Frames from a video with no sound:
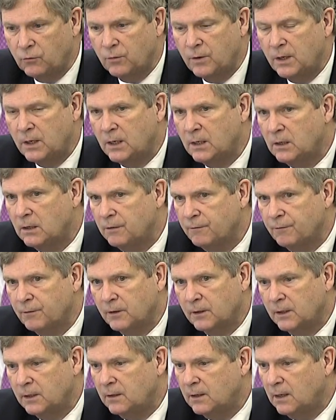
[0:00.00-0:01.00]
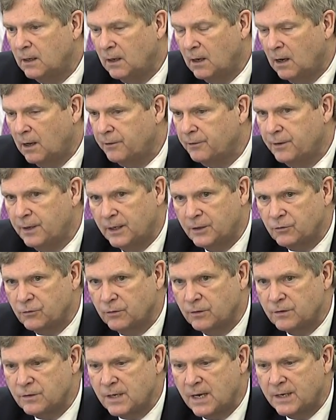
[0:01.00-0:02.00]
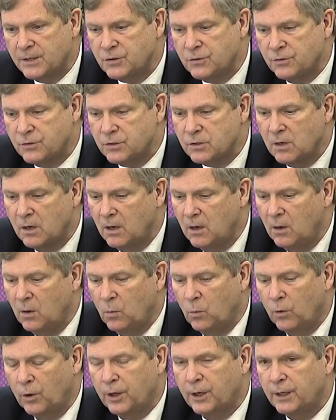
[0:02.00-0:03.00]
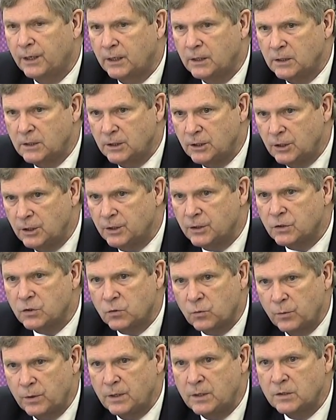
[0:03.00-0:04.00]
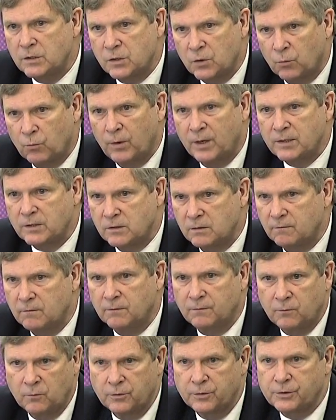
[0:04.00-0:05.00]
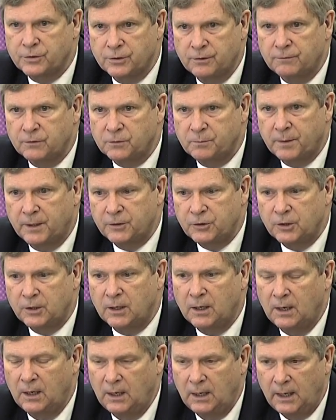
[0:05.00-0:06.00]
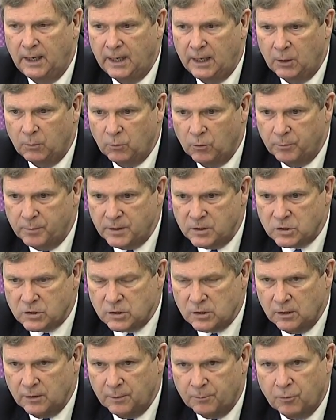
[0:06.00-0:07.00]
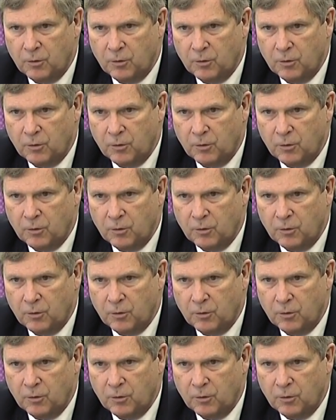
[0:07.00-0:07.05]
treating it differently than other natural disasters, we're going to continue to squeeze the rest of the Forest Service budget, and it will be, the